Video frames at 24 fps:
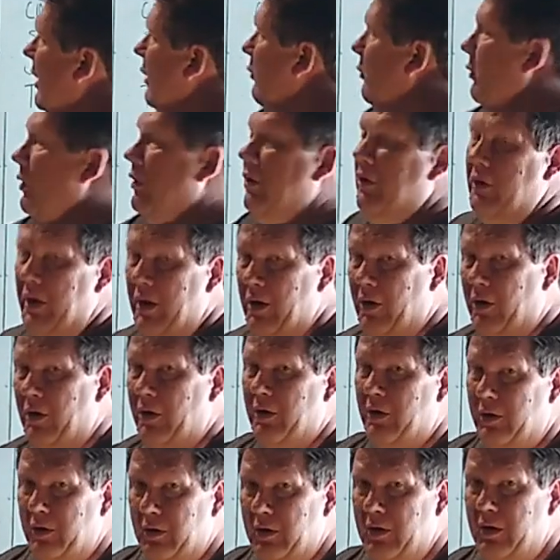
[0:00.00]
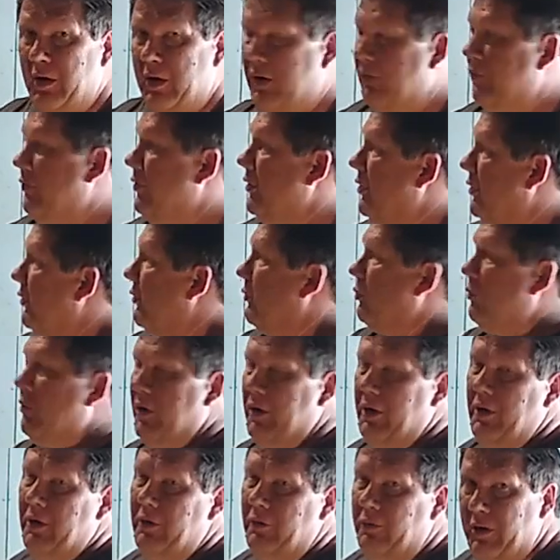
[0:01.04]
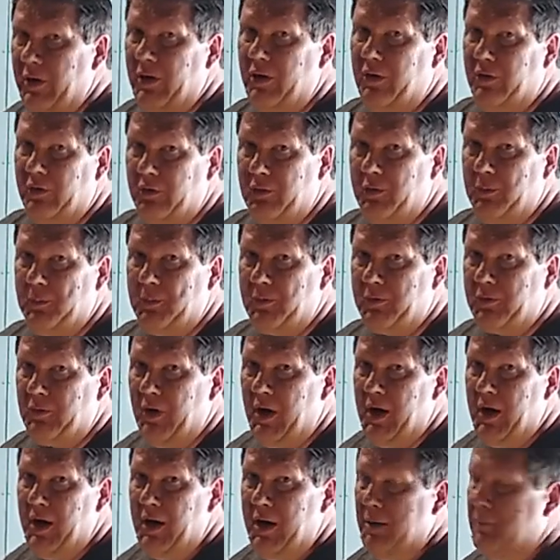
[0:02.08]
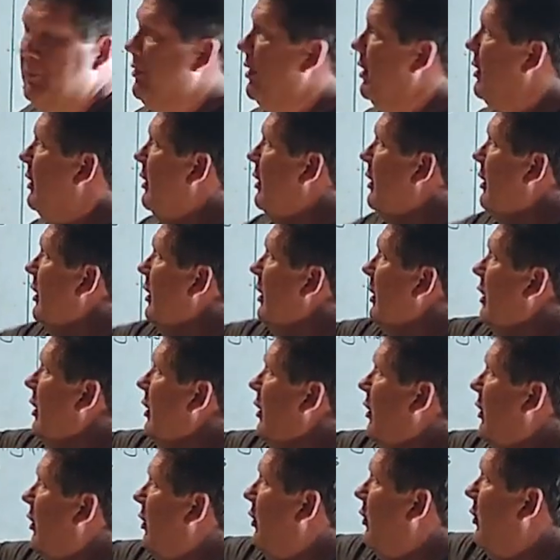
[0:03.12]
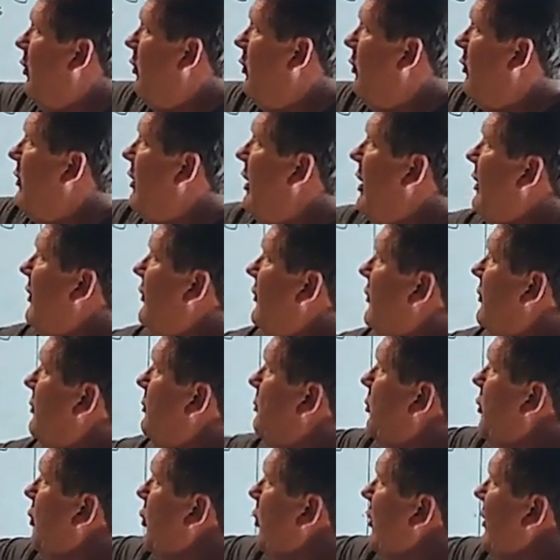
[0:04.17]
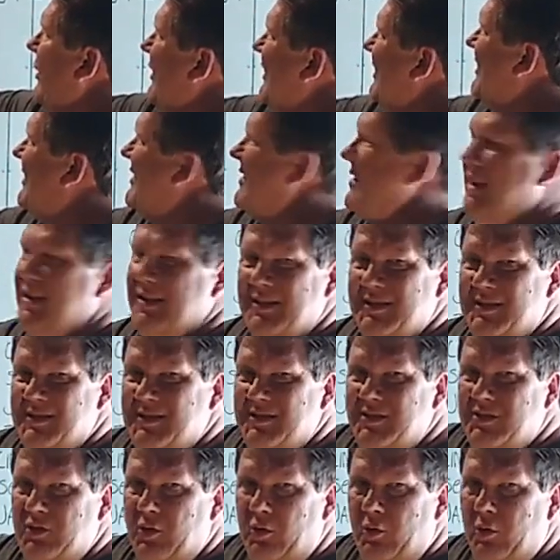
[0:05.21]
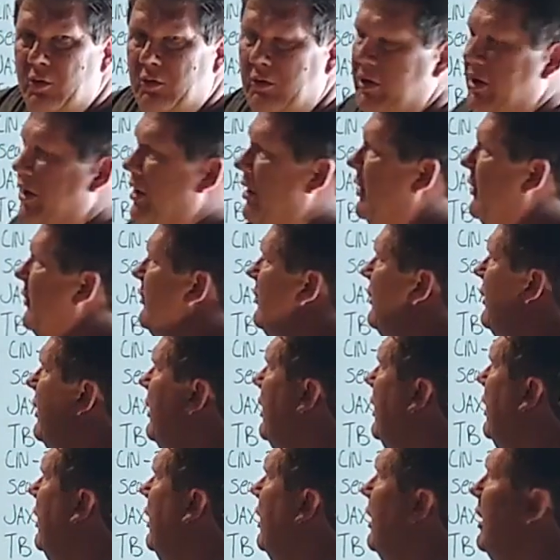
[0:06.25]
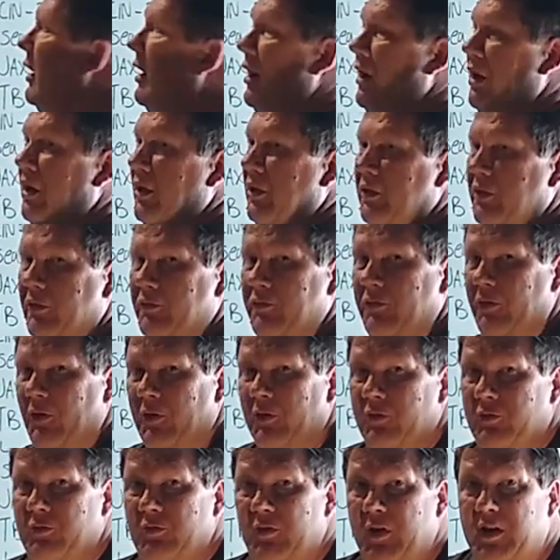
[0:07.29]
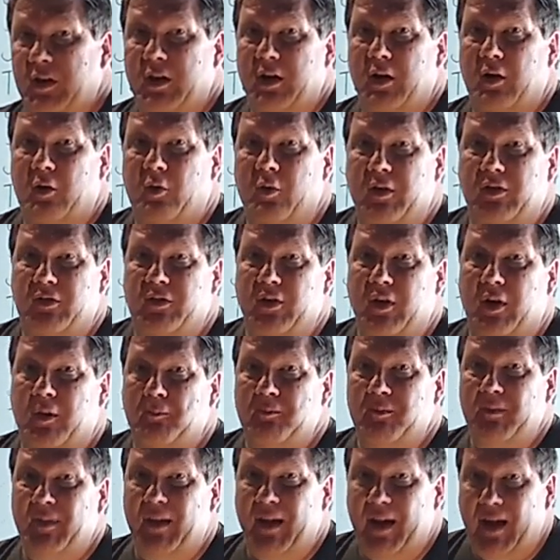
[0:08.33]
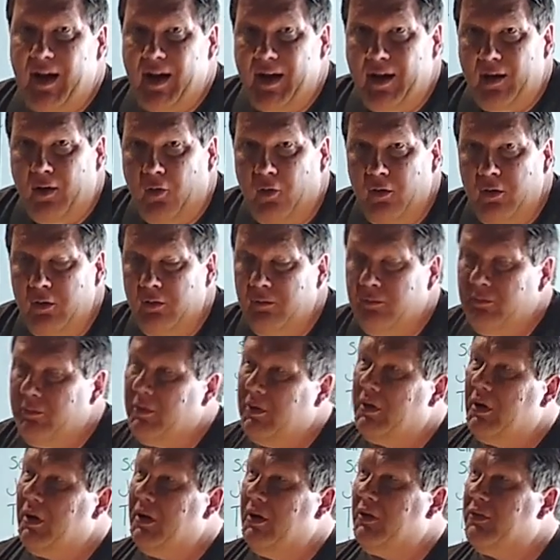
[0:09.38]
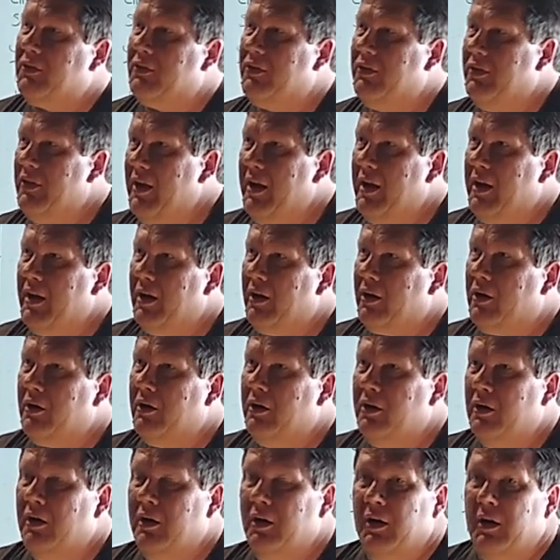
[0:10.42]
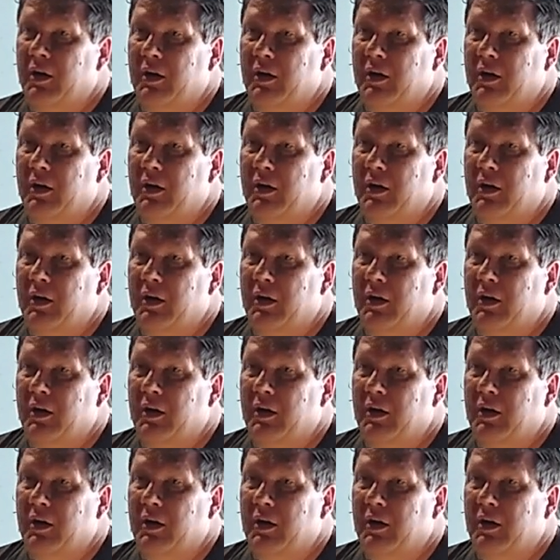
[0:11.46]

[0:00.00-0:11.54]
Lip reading: it wouldn't hurt if you just went over there and subscribed. Old Sports Stories. The first video is up now. It's there.